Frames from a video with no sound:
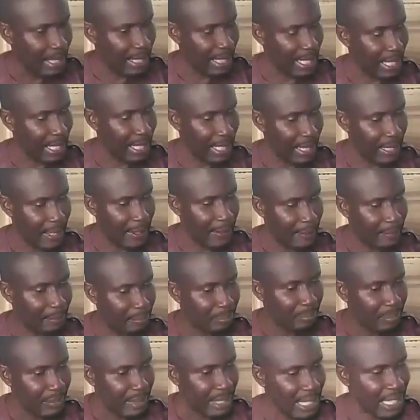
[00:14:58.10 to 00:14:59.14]

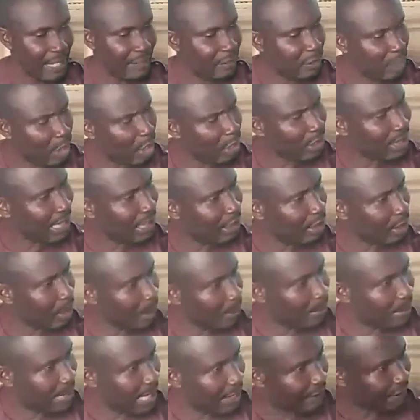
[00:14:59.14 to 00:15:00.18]
Then if those are not
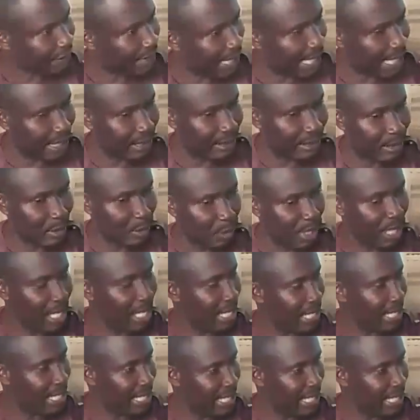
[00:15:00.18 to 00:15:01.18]
observed, like the way it